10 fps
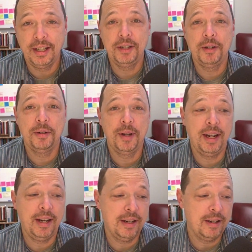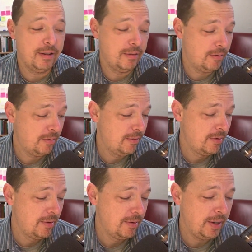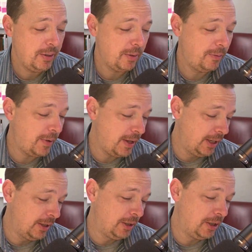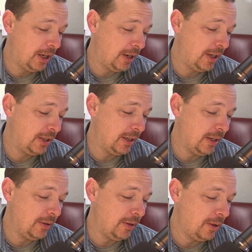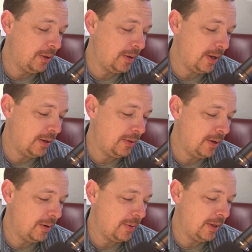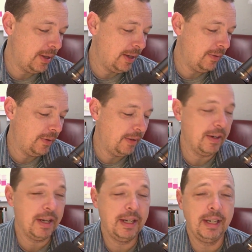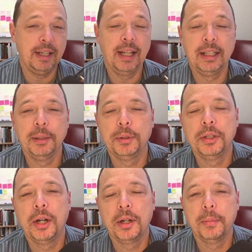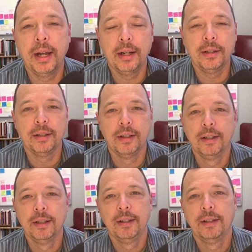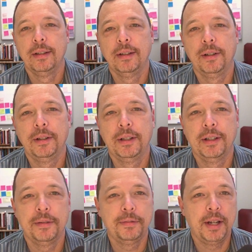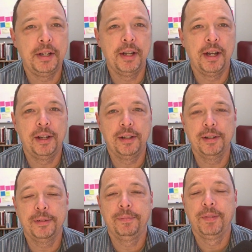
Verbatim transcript: They do a, uh, they do a fun little series, although I don't know what, if they've done any lately. We'll talk about it. Called, uh, Fun Doug.